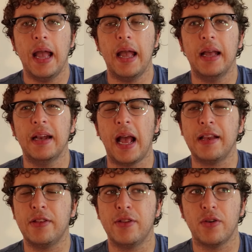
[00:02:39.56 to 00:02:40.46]
And
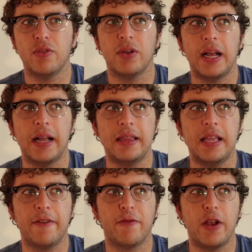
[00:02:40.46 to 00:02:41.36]
I don't, I
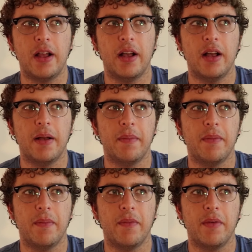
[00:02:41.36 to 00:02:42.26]
think Fra-
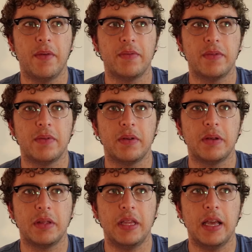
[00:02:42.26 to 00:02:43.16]
um,
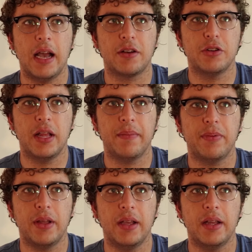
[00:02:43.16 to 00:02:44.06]
the actor that
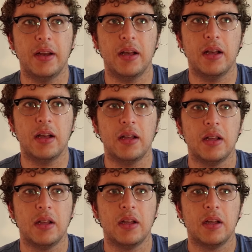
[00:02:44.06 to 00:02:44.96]
played uh,
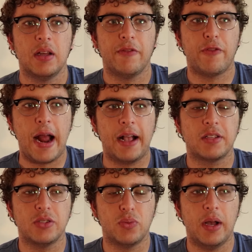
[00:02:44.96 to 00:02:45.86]

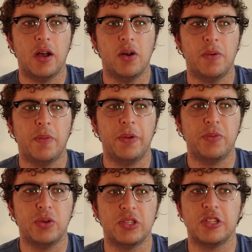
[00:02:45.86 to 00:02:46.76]
Frax as well
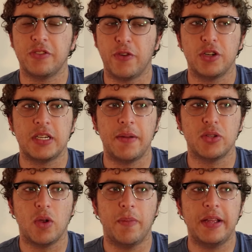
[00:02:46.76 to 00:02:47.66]
was his first time
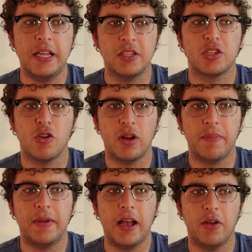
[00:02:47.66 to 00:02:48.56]
as well, but he's shown
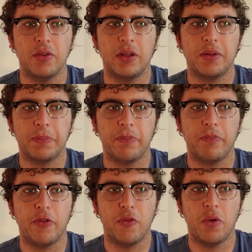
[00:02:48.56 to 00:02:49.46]
up now
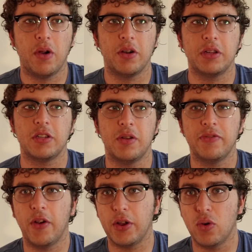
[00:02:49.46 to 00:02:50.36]
before, so
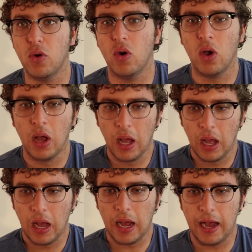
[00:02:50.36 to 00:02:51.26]
it's very cool.
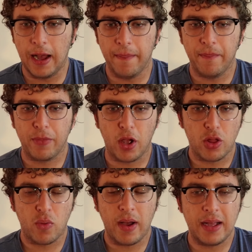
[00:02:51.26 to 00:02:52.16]
Um,
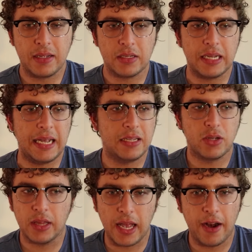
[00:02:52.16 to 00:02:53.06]
otherwise,
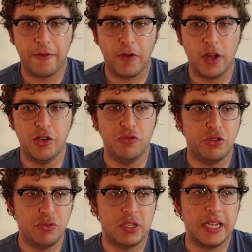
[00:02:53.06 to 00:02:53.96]
it's a lot of fun. You
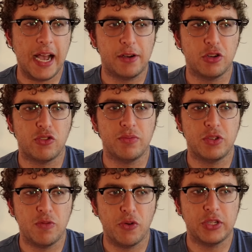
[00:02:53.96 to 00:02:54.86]
do see actors from
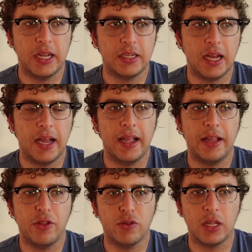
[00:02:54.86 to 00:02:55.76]
Super
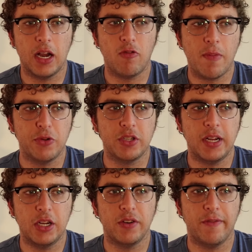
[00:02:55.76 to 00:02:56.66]
Sentai. There's a lot of
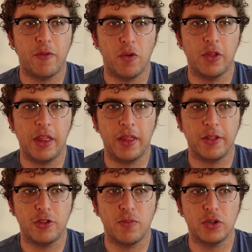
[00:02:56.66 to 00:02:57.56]
representation for
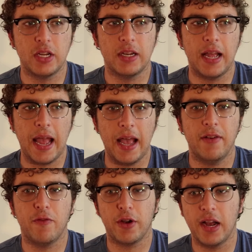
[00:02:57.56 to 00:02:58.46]
Super Sentai
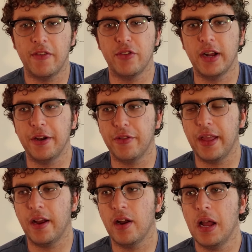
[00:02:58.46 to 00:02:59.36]
and for Kamen Rider
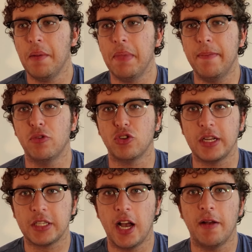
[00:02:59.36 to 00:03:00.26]
there. People
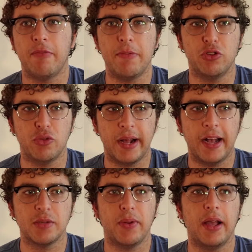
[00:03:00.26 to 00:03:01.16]
dress up, people do
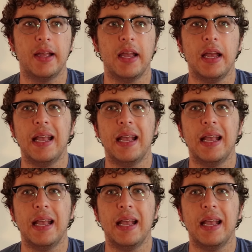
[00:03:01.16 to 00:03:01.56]
cosplay.